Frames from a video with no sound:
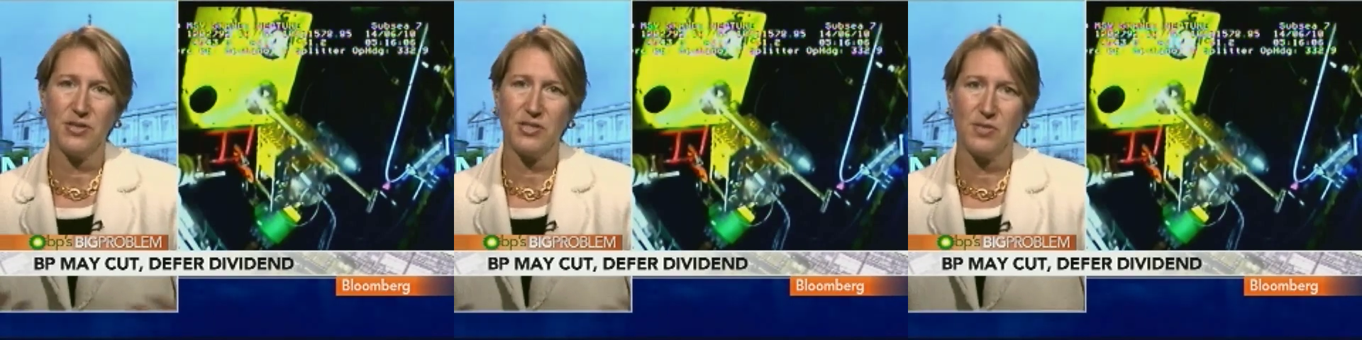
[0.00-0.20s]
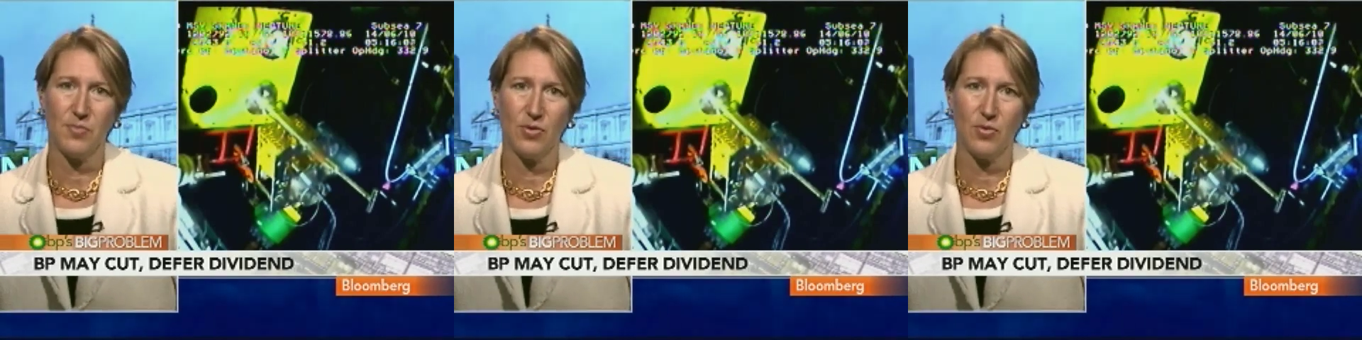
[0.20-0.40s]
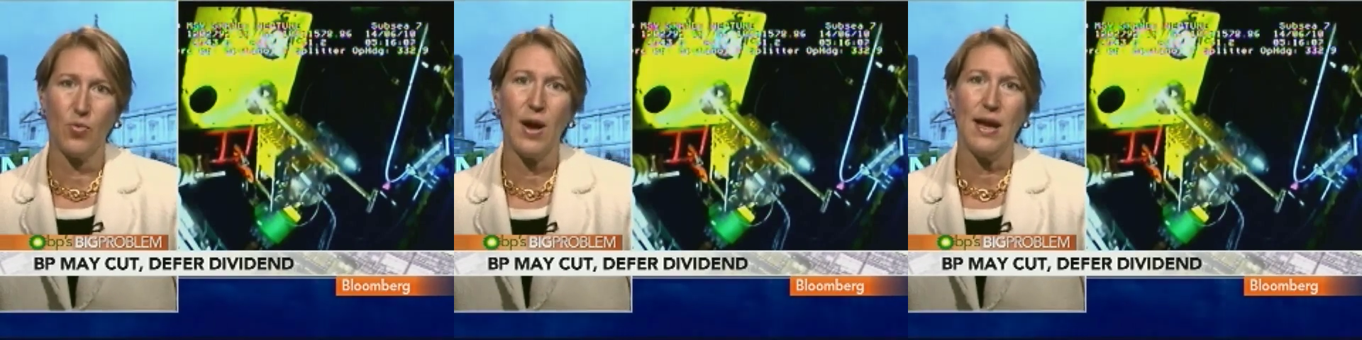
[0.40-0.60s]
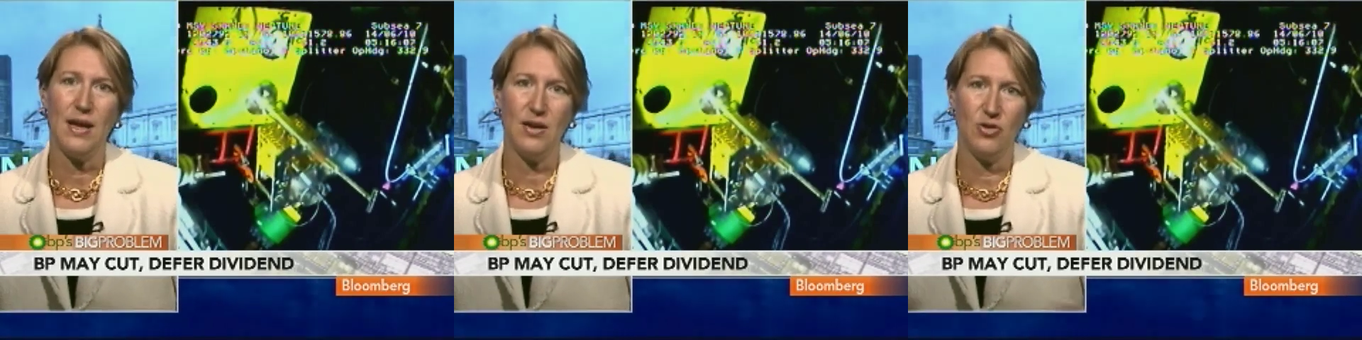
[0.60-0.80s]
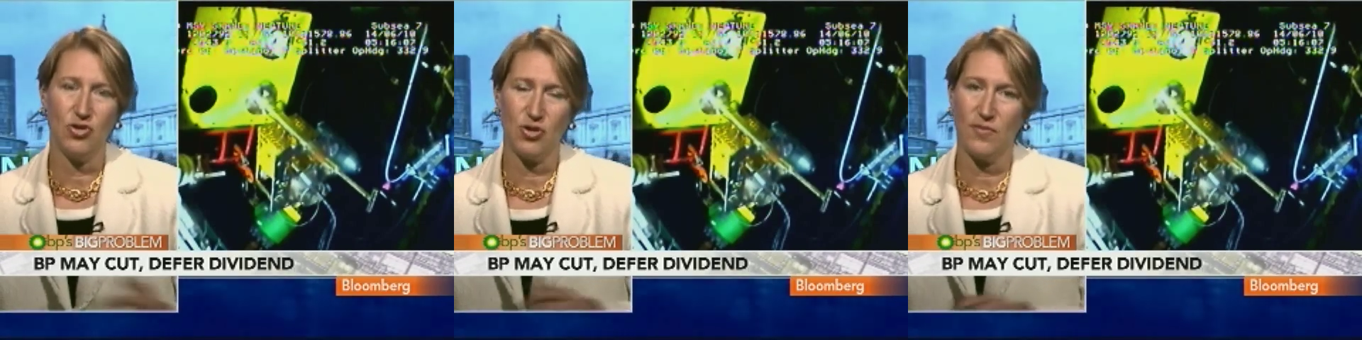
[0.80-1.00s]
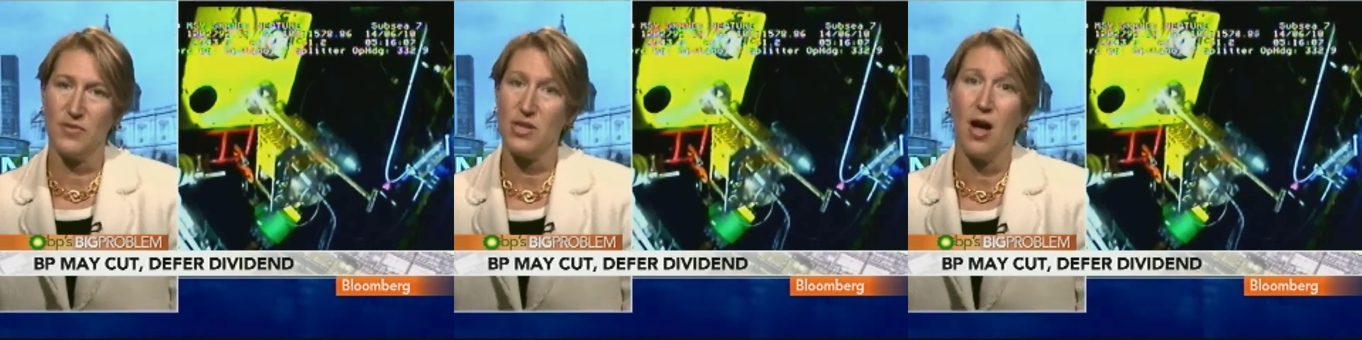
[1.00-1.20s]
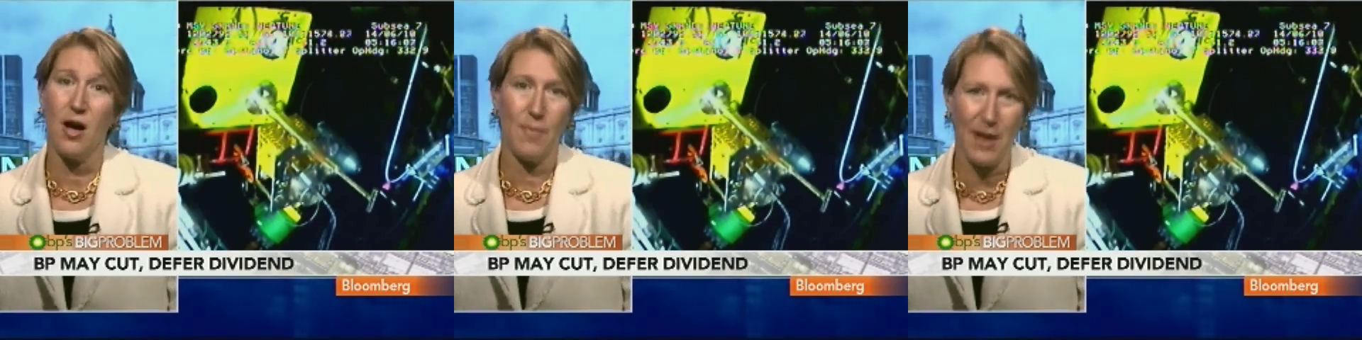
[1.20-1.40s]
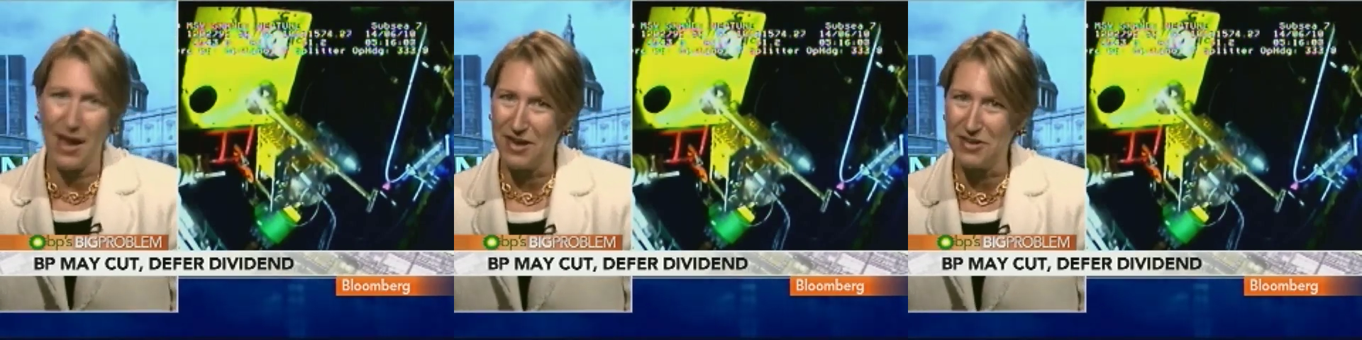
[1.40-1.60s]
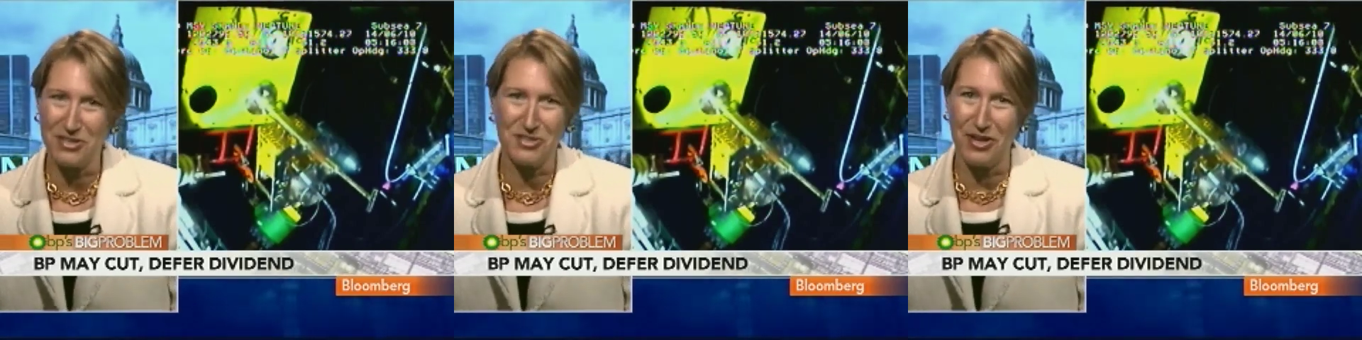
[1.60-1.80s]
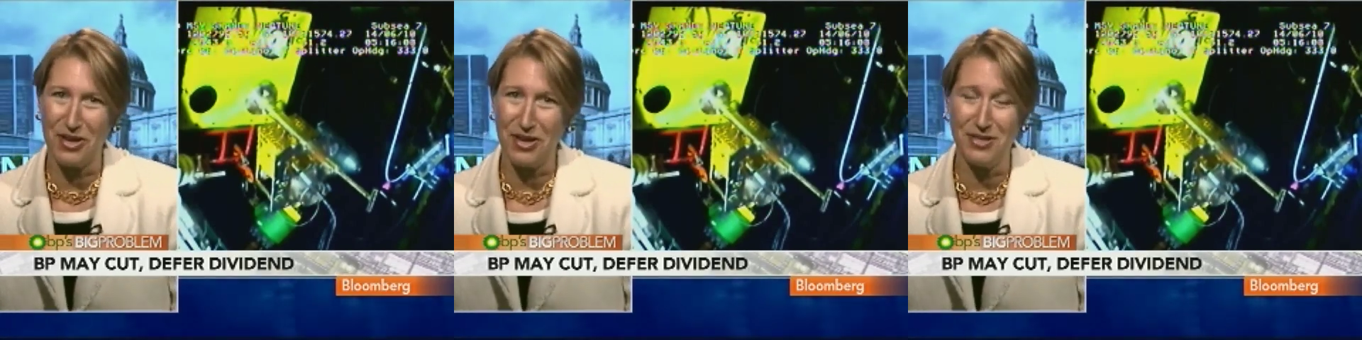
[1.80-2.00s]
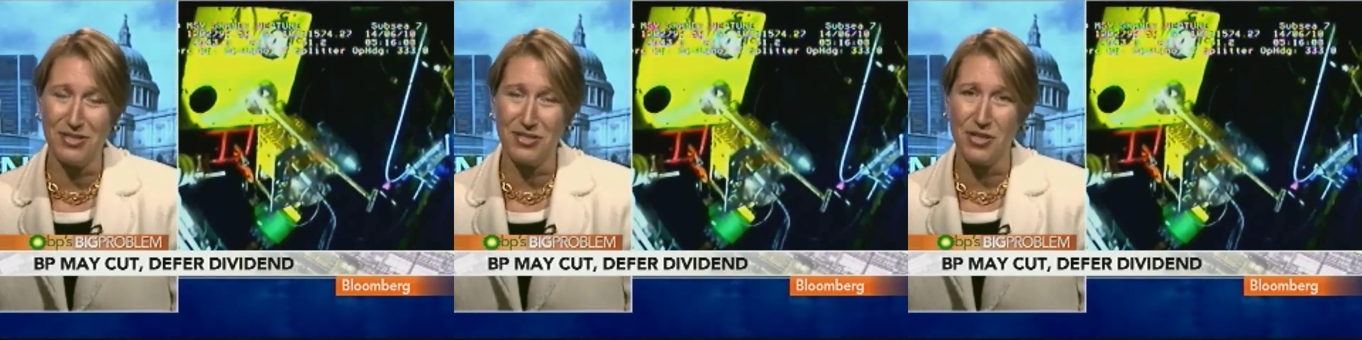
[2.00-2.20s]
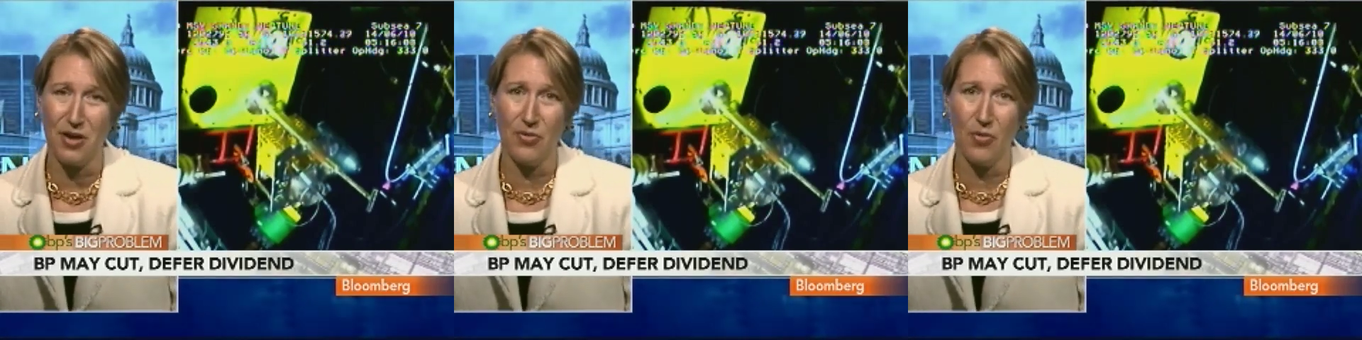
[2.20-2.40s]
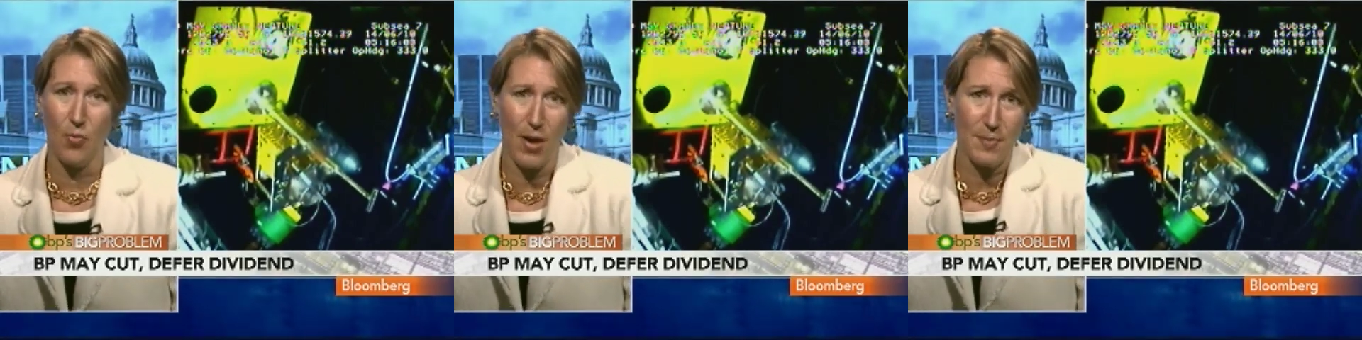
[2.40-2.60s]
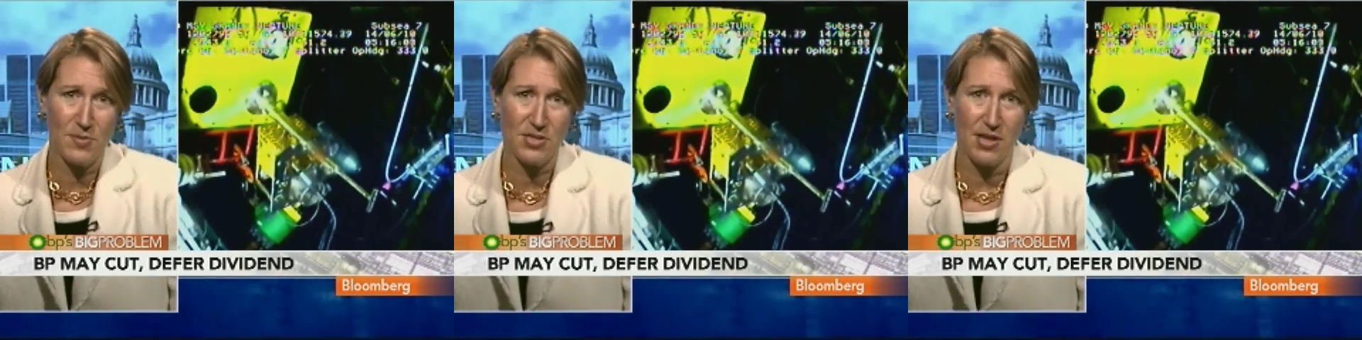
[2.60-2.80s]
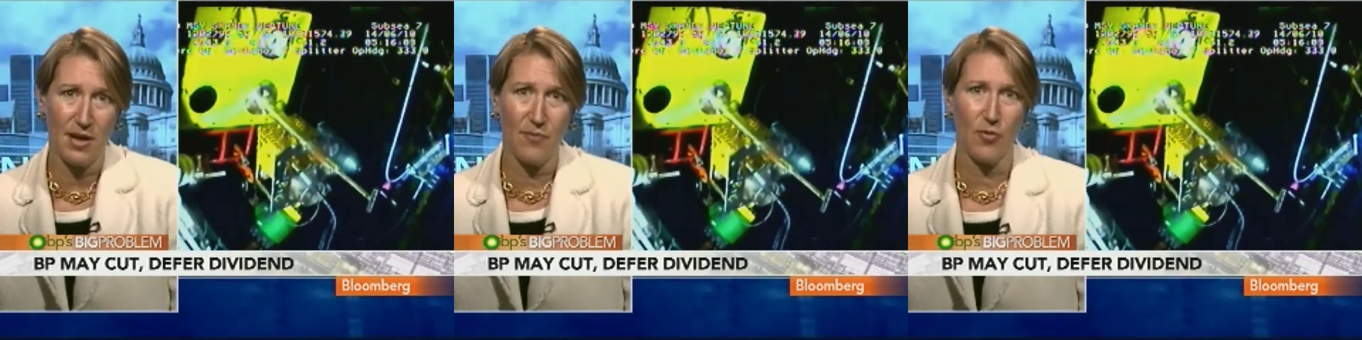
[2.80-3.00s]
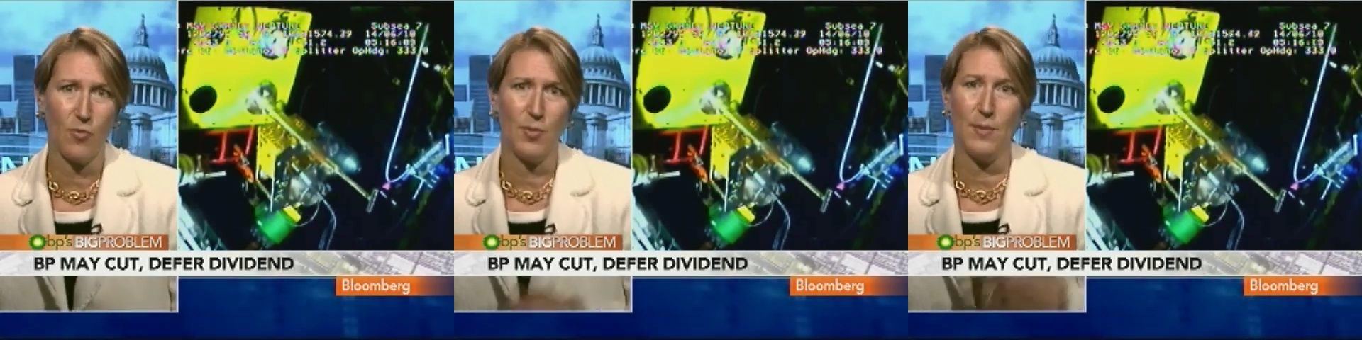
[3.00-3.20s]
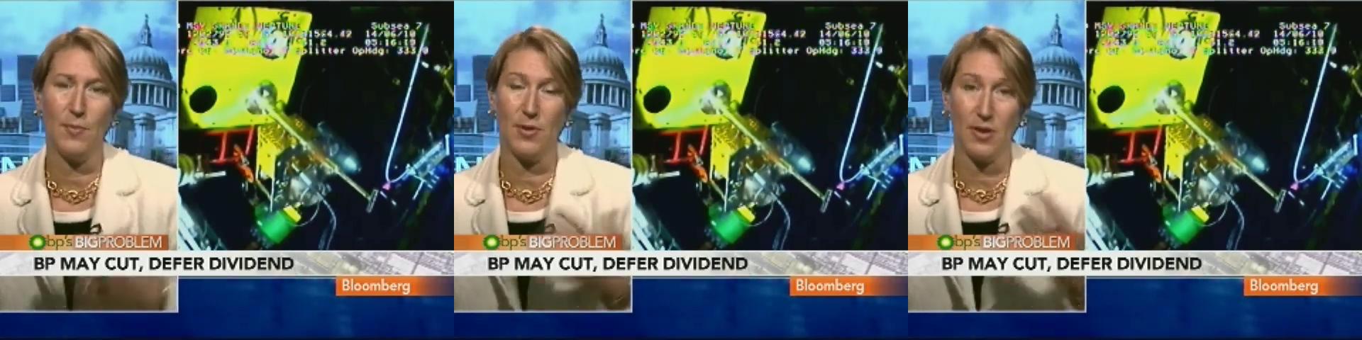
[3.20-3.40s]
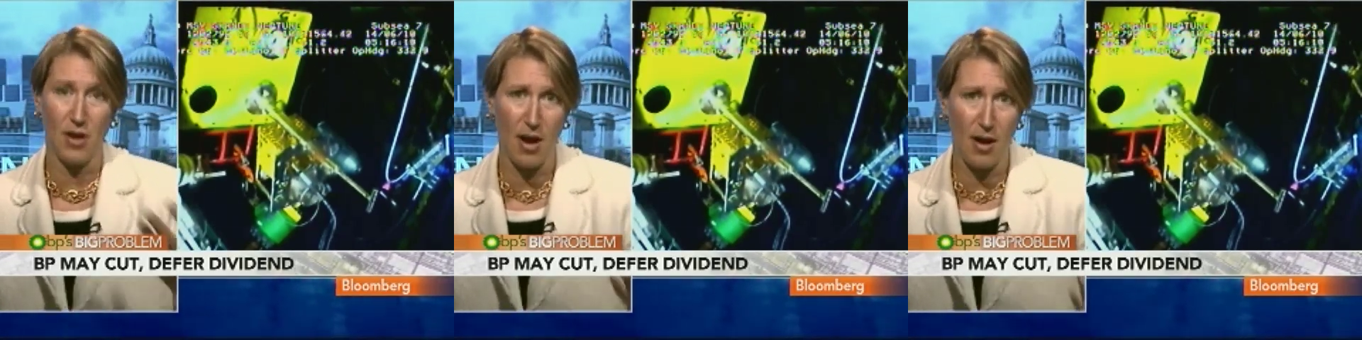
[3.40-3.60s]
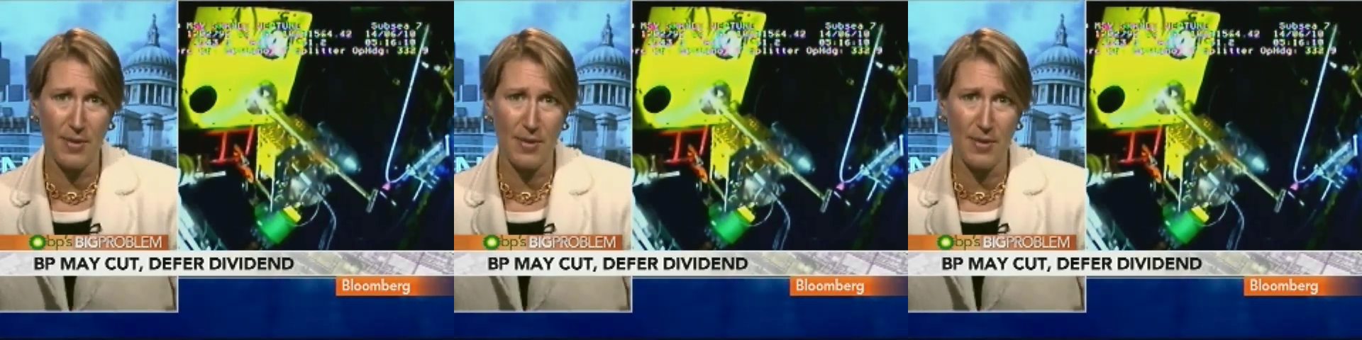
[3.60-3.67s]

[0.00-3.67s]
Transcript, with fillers: possible range of top top hat designs on the website for people to